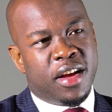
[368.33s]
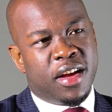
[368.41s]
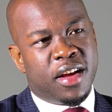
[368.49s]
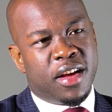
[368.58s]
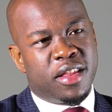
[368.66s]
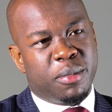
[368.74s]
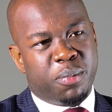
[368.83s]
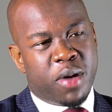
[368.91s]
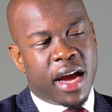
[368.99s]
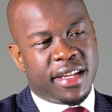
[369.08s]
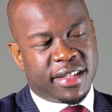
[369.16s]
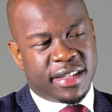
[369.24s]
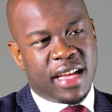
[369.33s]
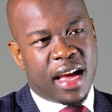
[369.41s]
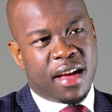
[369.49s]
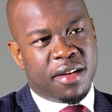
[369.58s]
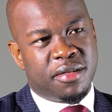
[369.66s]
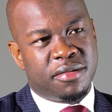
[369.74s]
the price
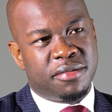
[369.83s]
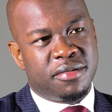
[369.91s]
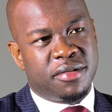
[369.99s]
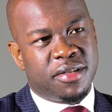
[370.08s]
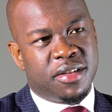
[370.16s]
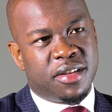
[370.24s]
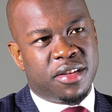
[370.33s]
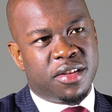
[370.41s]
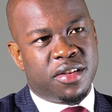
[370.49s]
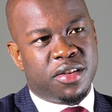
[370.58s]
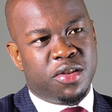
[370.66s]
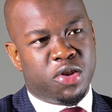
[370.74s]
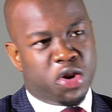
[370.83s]
now, you're